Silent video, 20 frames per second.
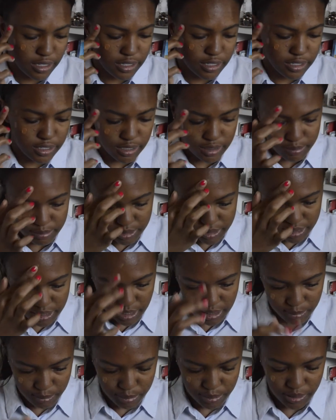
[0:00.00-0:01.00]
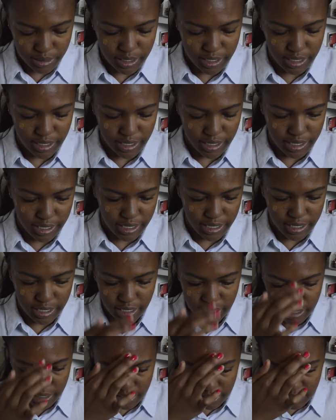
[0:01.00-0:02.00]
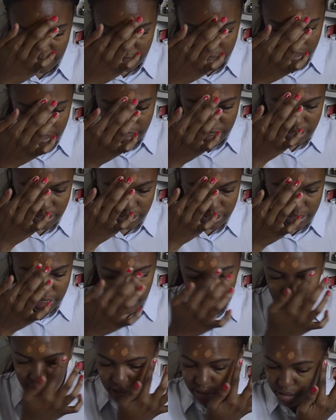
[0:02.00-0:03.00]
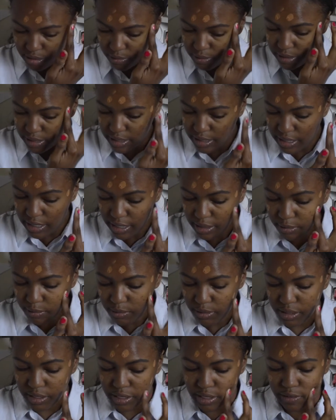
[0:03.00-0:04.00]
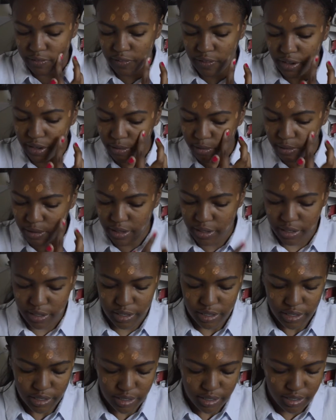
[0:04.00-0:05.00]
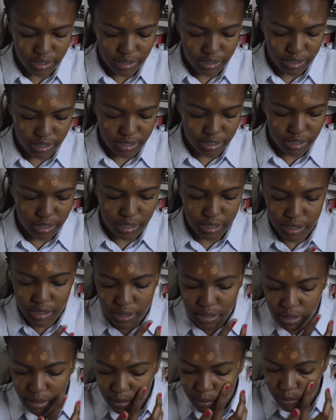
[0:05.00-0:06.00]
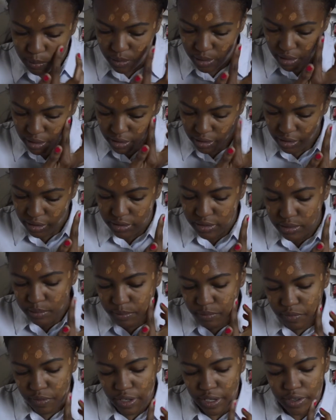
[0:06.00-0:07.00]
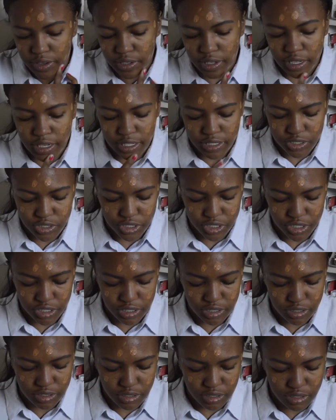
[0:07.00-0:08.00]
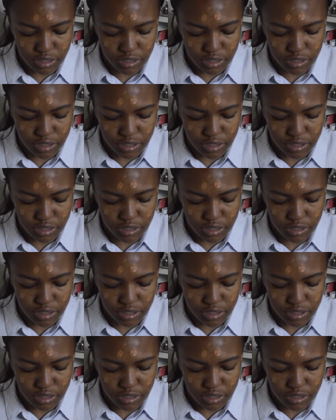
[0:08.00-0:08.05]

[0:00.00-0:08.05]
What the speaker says: So I'm just gonna put it on the way that I would if I were putting on some foundation.